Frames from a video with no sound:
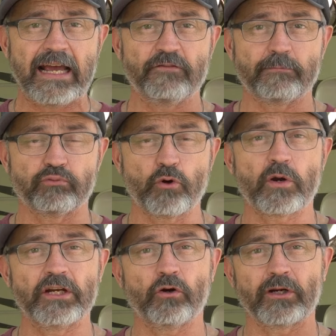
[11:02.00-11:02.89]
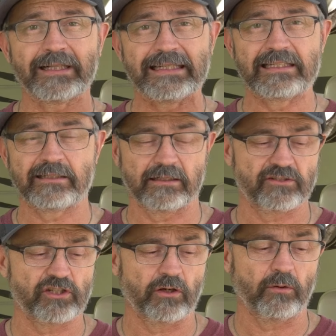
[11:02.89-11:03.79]
I haven't broken or leaked it.
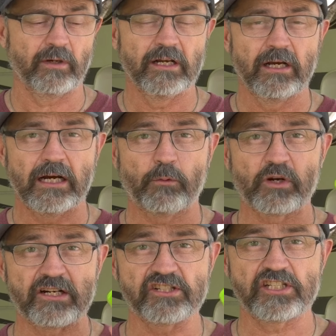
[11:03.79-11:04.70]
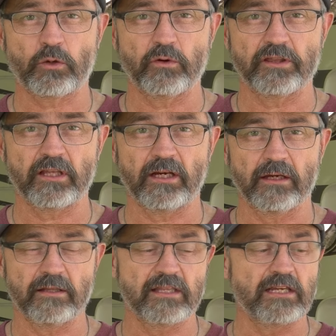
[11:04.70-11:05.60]
So uh, we're gonna stick with
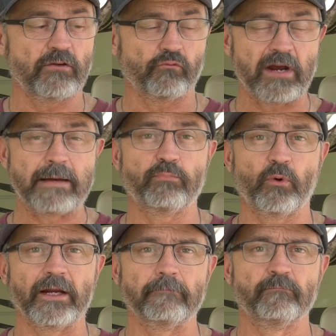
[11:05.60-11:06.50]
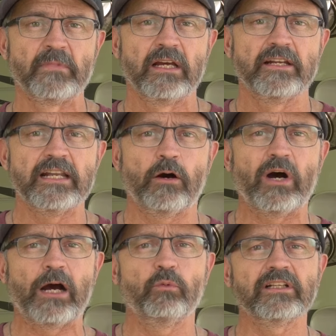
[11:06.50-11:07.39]
uh, the Rainpoint. Now,
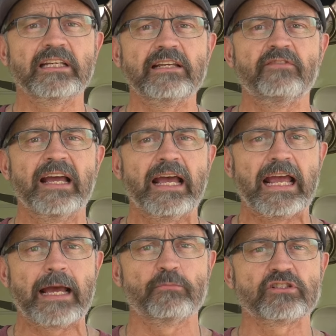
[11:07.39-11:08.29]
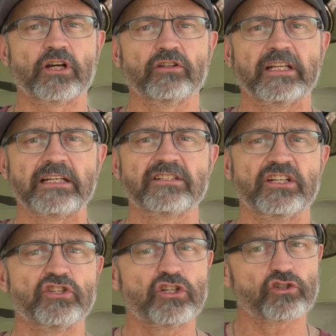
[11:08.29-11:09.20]
I will leave Amazon links
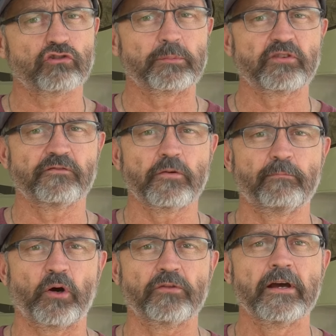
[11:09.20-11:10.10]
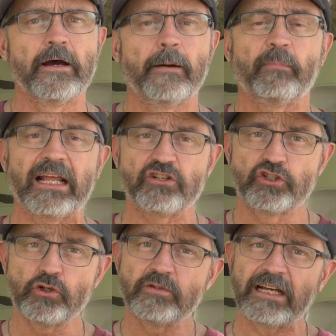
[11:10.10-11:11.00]
in the description for both, but I
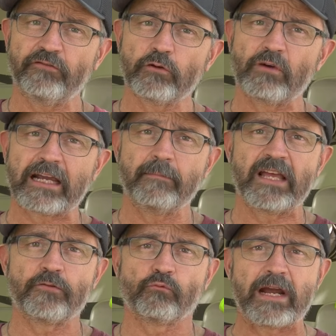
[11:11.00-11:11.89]
do definitely recommend the